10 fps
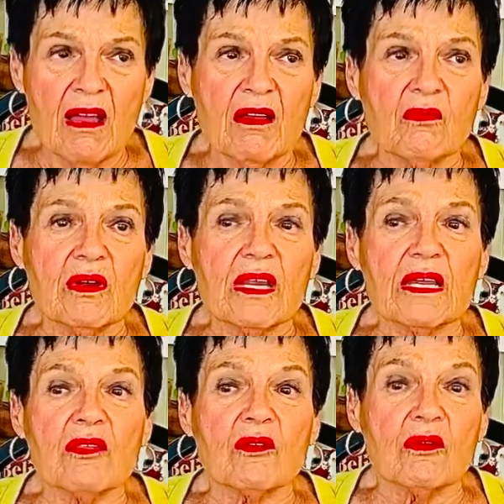will
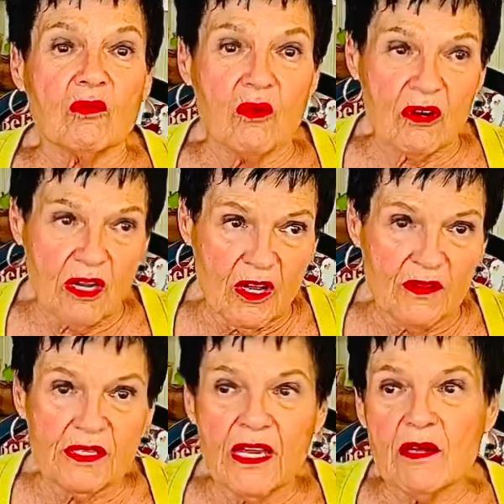either work all the
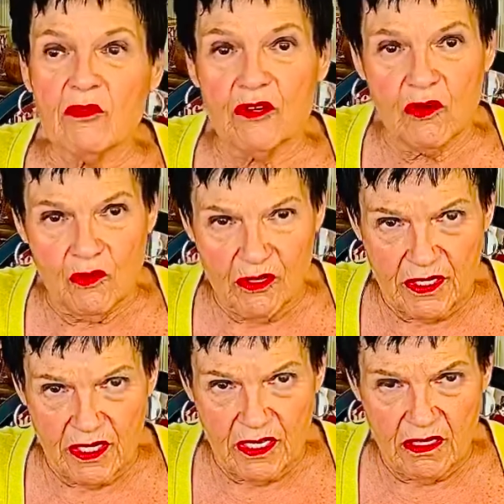time or don't work
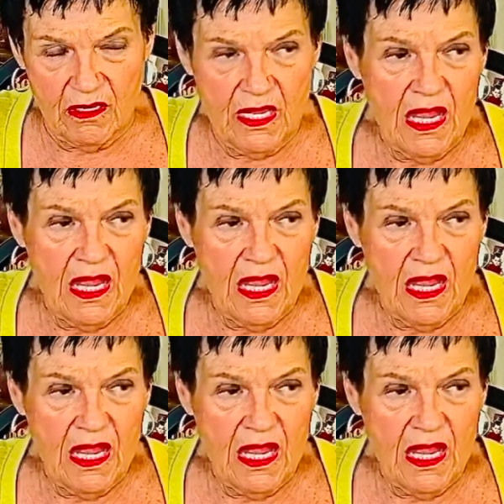at all.